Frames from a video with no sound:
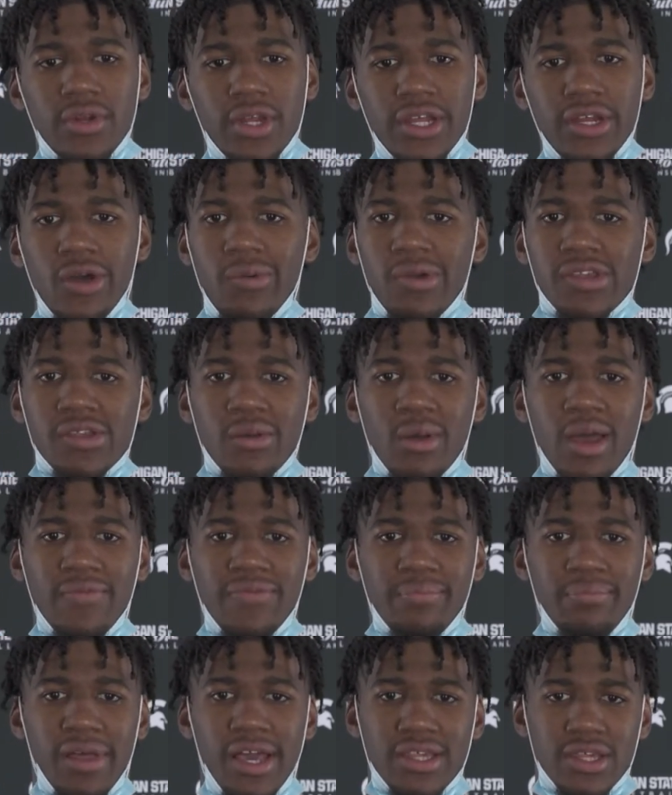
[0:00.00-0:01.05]
You know, we still
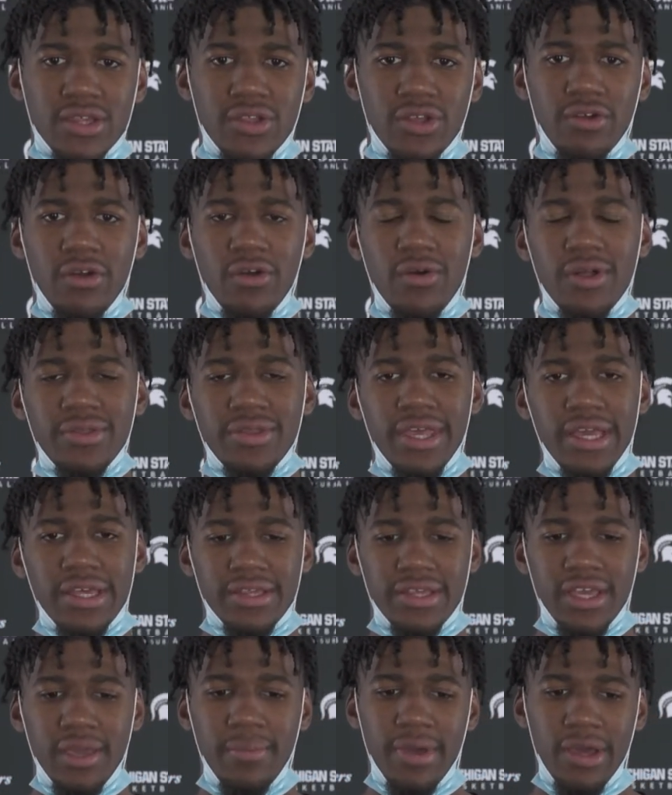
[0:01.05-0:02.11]
have places to grow and things
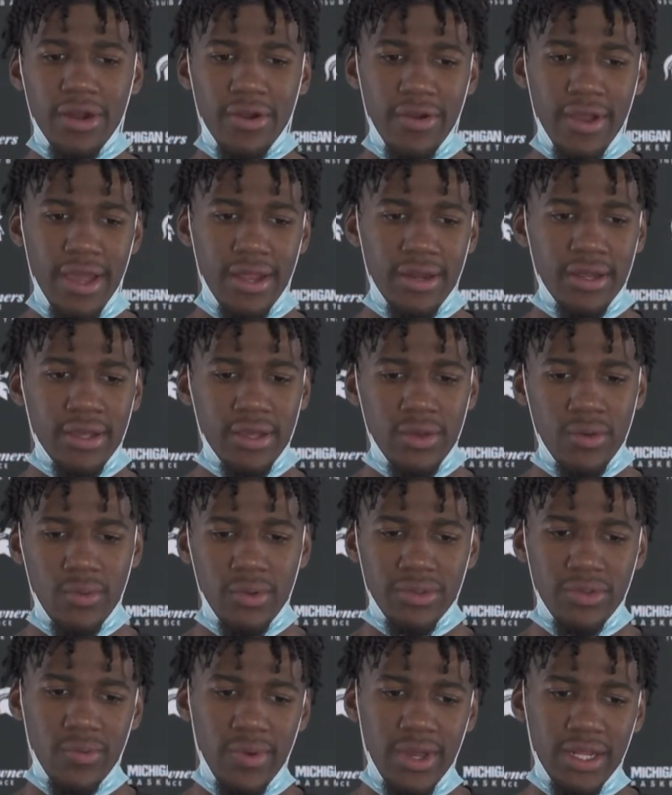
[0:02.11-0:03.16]
to get better at
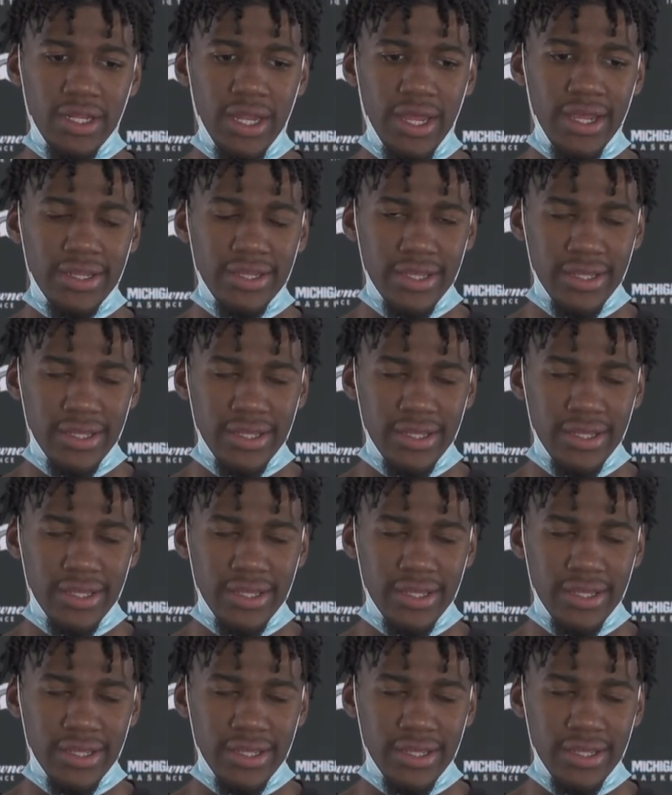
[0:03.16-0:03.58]
with a win like